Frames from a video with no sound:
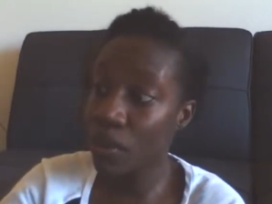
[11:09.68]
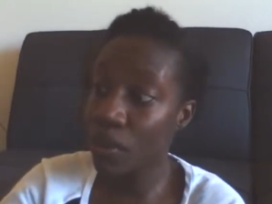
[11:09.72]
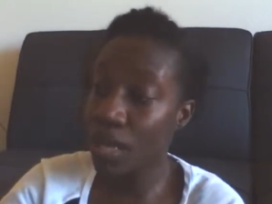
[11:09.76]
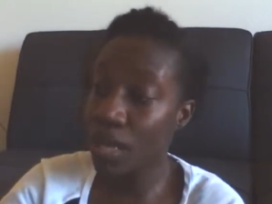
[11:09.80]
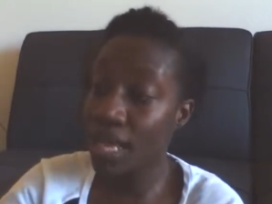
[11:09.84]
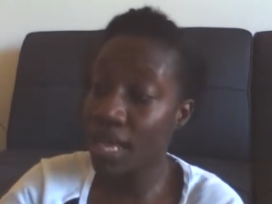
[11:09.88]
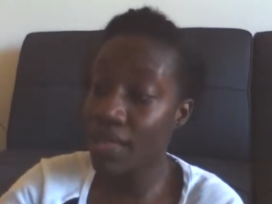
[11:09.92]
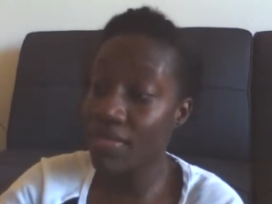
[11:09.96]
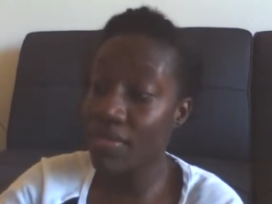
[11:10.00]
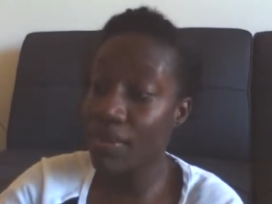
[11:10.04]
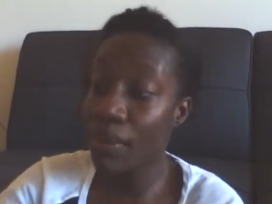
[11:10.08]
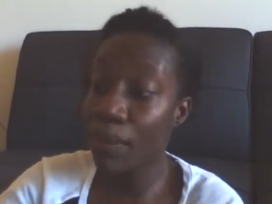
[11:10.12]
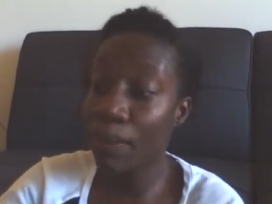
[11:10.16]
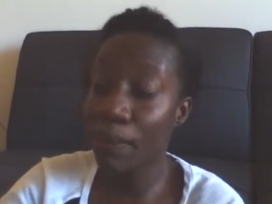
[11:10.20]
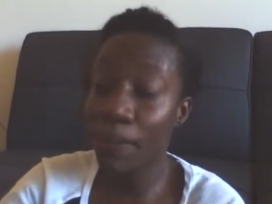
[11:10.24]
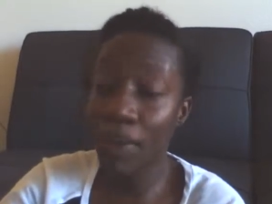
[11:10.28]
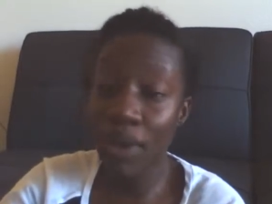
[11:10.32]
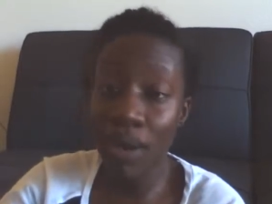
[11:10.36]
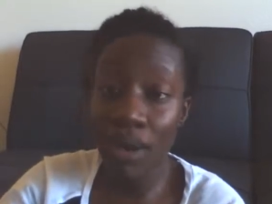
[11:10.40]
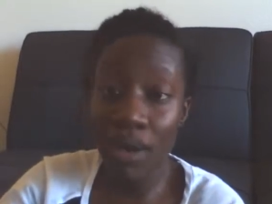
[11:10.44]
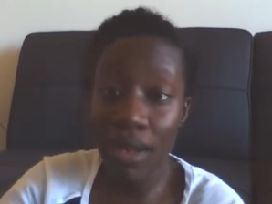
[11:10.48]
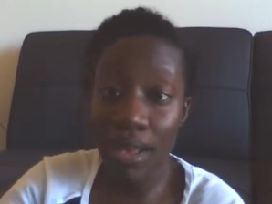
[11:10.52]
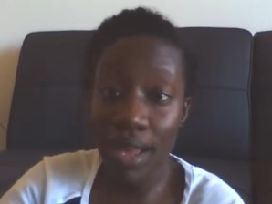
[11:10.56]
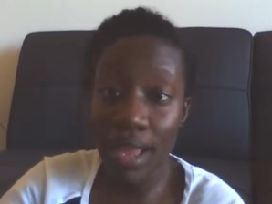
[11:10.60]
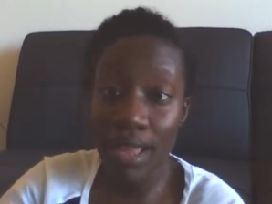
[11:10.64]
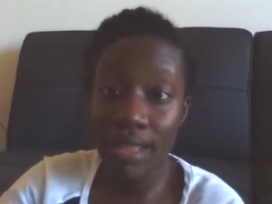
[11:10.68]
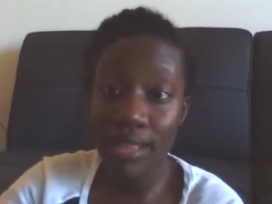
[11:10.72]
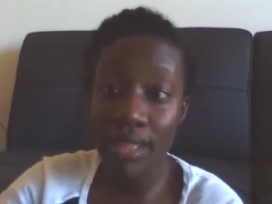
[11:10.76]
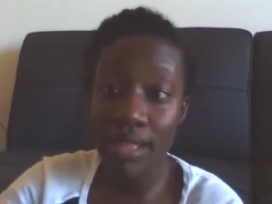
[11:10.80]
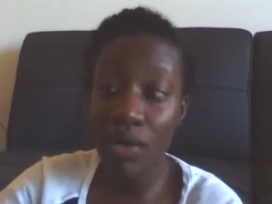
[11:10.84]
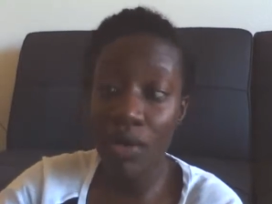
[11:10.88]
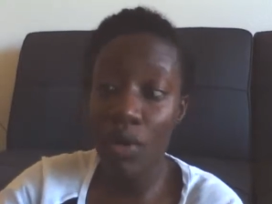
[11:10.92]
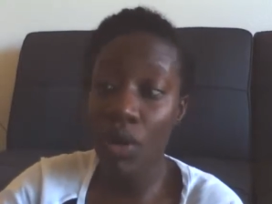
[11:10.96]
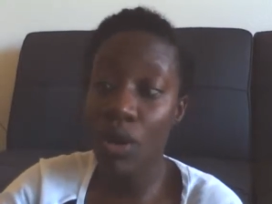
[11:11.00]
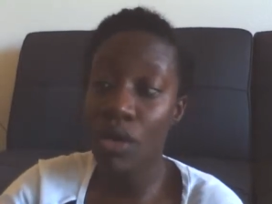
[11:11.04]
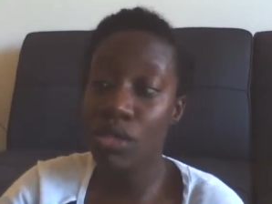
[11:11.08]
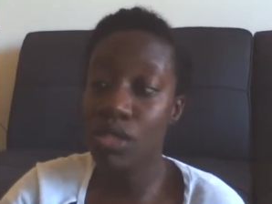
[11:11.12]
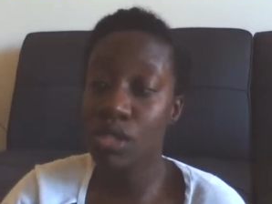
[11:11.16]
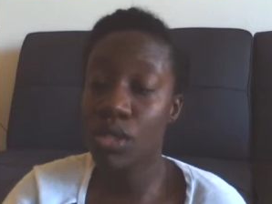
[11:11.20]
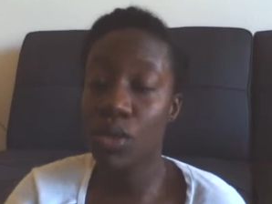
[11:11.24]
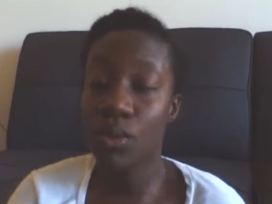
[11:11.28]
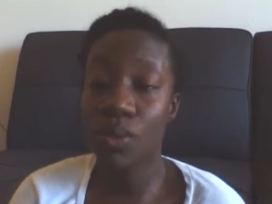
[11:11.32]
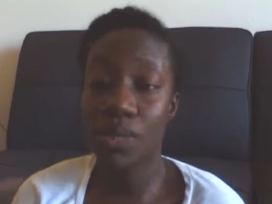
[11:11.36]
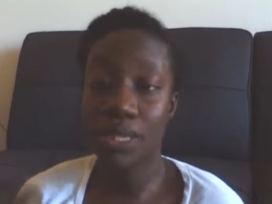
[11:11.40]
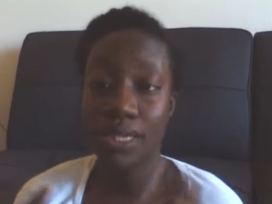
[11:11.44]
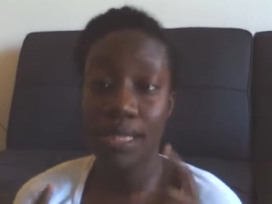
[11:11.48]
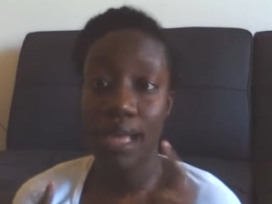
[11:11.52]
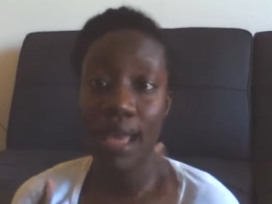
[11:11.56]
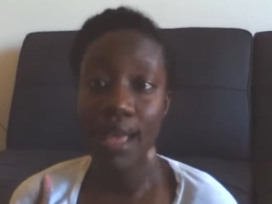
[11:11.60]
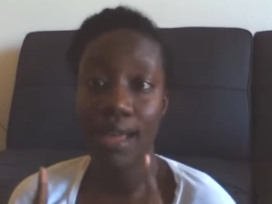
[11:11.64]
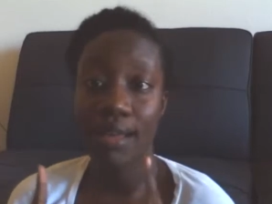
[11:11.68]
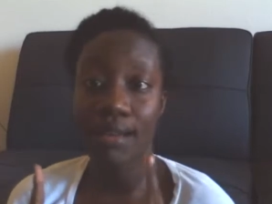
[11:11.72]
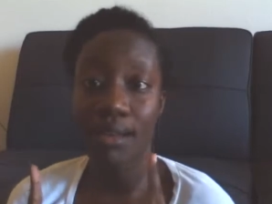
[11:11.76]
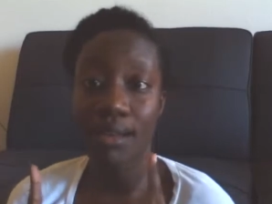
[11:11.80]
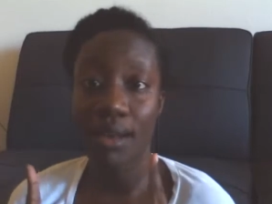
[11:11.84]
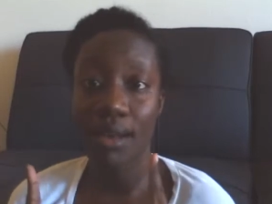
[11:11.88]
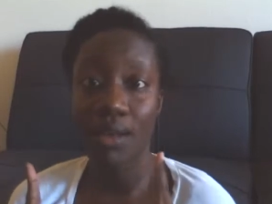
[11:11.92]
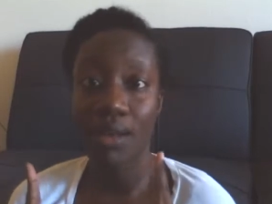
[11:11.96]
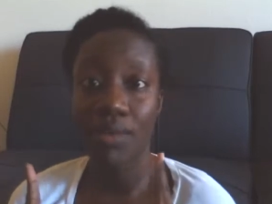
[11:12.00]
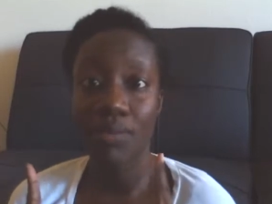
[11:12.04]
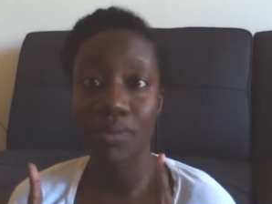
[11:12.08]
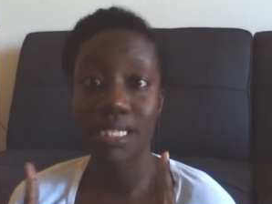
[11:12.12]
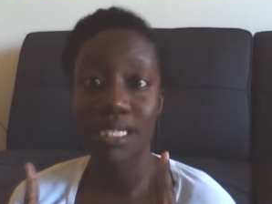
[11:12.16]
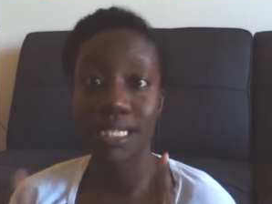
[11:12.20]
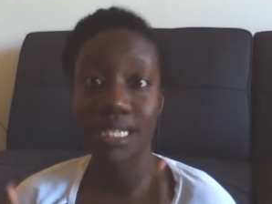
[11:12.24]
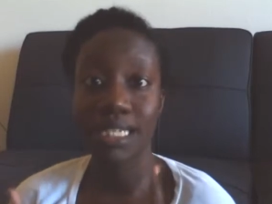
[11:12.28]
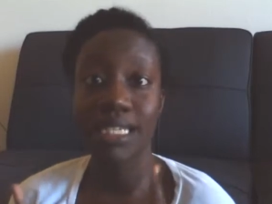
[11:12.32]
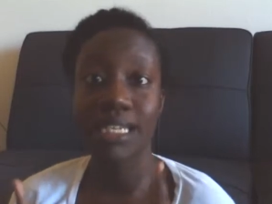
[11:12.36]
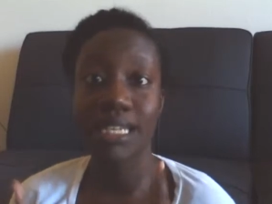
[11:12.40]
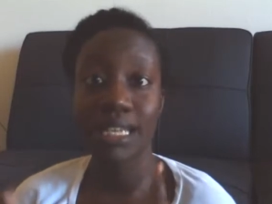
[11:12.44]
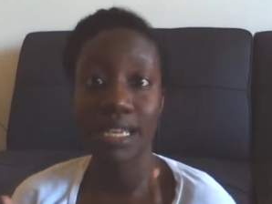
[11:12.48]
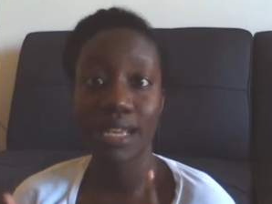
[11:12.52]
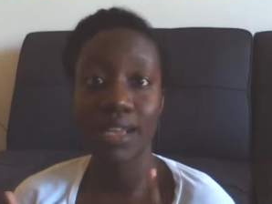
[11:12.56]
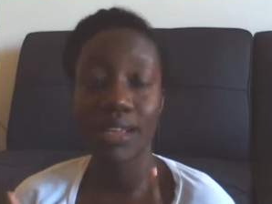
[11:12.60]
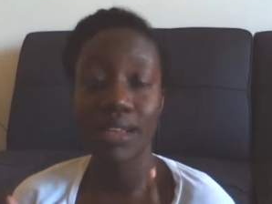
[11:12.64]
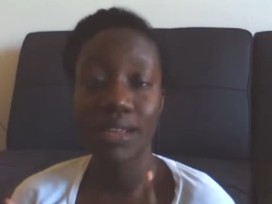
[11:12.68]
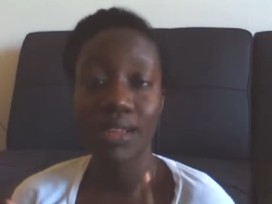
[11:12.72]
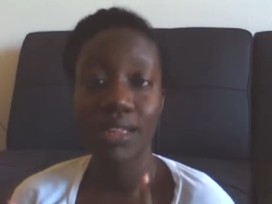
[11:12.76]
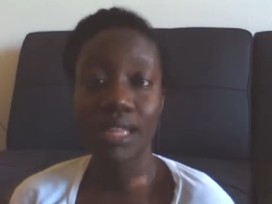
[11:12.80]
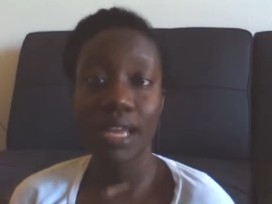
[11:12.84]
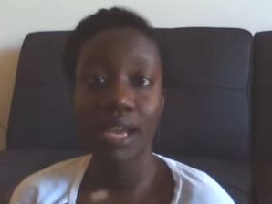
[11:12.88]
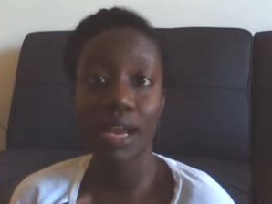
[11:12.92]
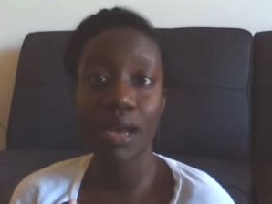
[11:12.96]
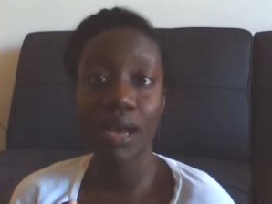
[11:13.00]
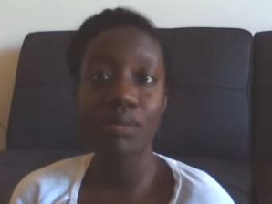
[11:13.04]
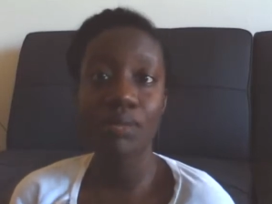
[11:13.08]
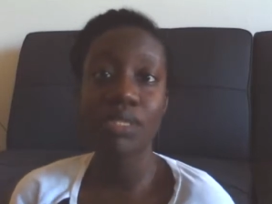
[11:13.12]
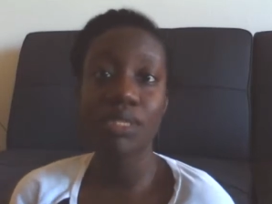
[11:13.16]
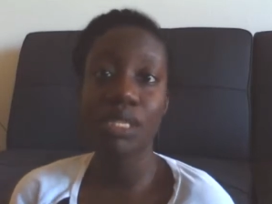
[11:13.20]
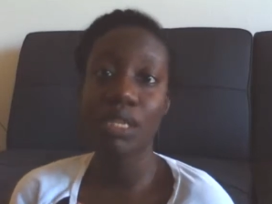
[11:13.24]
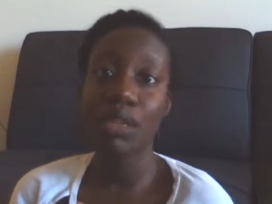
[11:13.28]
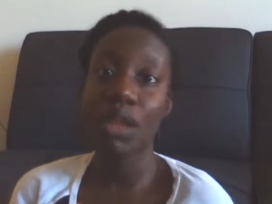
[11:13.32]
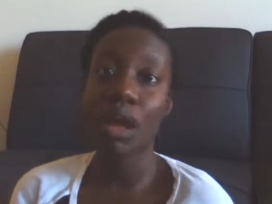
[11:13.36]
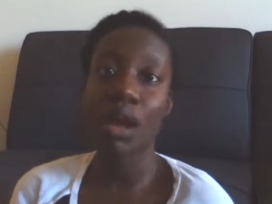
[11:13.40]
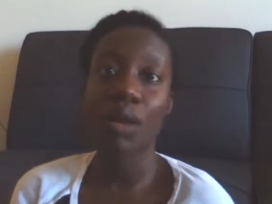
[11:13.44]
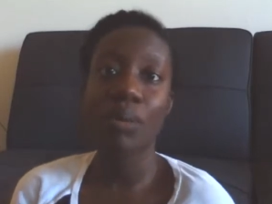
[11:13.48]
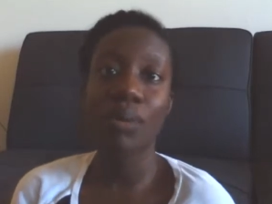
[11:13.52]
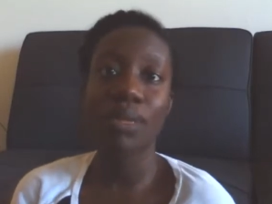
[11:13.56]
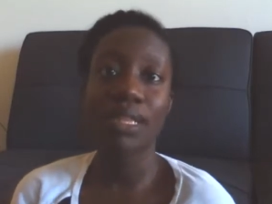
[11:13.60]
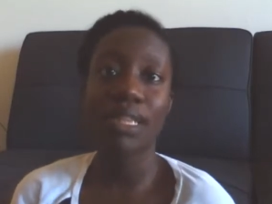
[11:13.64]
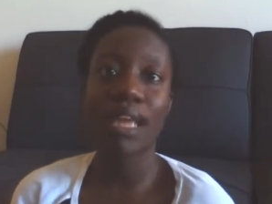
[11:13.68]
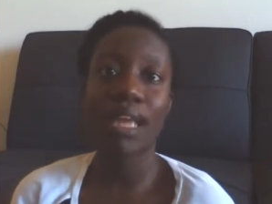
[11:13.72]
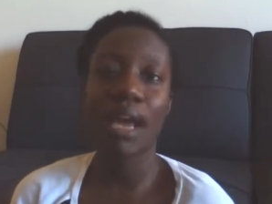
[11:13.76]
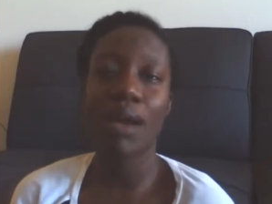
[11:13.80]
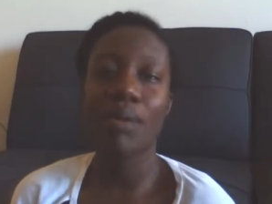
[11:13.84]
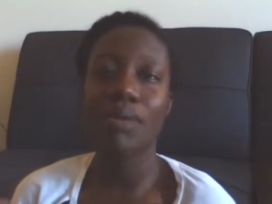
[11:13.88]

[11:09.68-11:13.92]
in the book, and then also with that CD that comes along with it.